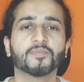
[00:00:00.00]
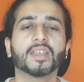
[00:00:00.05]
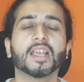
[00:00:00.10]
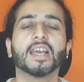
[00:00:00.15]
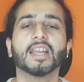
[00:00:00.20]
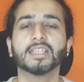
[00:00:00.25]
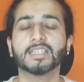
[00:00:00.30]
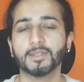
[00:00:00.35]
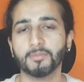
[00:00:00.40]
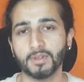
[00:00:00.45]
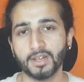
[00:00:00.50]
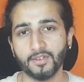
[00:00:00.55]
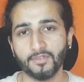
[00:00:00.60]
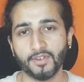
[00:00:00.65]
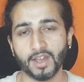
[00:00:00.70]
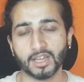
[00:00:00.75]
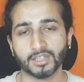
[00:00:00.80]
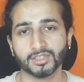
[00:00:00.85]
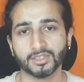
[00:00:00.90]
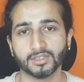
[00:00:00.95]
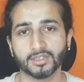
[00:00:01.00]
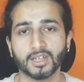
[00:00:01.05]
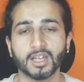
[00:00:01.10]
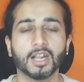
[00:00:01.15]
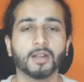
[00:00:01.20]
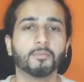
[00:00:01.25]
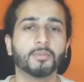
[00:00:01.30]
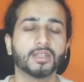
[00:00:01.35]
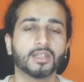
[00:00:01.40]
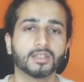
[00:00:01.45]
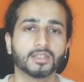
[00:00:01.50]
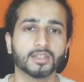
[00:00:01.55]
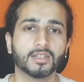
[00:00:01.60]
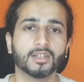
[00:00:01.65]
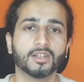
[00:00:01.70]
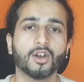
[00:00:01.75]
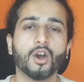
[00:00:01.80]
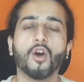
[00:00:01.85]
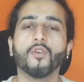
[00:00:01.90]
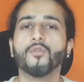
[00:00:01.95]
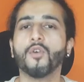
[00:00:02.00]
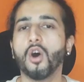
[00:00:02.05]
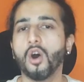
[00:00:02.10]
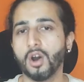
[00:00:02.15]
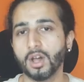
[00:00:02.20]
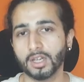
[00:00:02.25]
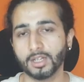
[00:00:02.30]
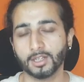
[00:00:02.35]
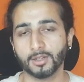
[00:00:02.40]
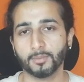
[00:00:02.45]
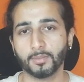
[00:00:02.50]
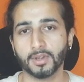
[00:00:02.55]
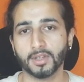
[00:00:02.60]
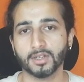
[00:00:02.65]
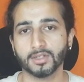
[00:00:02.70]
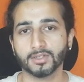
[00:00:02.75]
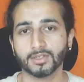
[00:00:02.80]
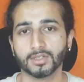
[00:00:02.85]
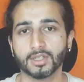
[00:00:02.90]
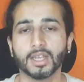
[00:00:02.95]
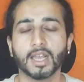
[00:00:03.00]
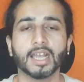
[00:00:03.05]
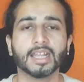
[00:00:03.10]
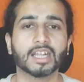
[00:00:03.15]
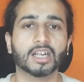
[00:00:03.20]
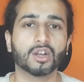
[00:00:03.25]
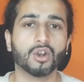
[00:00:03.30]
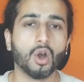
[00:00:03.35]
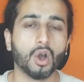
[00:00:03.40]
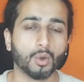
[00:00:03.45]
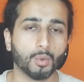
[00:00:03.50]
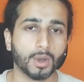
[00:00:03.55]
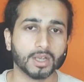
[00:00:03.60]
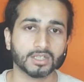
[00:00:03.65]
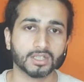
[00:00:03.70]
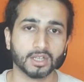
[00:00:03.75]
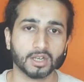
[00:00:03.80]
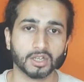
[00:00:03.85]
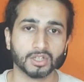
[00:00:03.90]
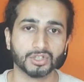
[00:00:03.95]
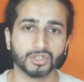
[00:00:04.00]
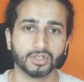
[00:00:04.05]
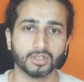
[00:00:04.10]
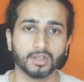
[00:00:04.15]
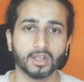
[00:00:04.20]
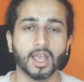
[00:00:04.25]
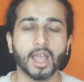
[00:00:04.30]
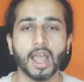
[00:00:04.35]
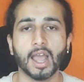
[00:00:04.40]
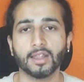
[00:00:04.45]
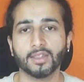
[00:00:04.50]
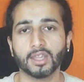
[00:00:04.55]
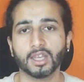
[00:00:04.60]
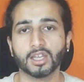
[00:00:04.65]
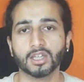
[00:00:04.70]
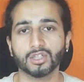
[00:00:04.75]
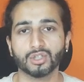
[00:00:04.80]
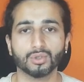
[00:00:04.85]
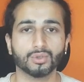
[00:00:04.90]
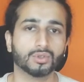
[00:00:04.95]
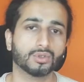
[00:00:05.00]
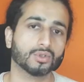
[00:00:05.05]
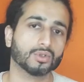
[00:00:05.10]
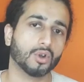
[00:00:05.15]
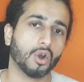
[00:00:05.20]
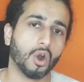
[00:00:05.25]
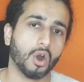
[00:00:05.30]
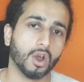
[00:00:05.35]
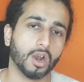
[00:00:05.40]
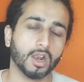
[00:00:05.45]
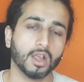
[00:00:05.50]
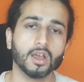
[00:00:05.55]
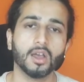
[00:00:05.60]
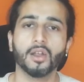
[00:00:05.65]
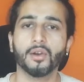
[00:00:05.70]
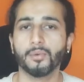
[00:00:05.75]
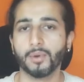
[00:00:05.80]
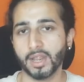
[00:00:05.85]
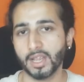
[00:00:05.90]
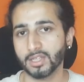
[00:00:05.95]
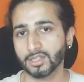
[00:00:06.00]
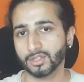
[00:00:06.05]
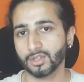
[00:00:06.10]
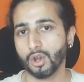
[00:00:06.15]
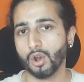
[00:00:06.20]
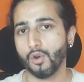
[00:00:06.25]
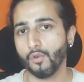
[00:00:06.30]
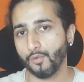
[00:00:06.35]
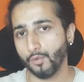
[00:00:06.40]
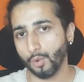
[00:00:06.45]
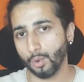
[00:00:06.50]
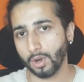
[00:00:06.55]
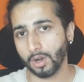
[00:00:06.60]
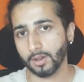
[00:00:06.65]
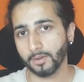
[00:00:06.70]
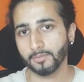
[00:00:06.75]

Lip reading: In a similar fashion, it will be the turn of all other players in the clockwise direction and they can choose to call, raise or fold.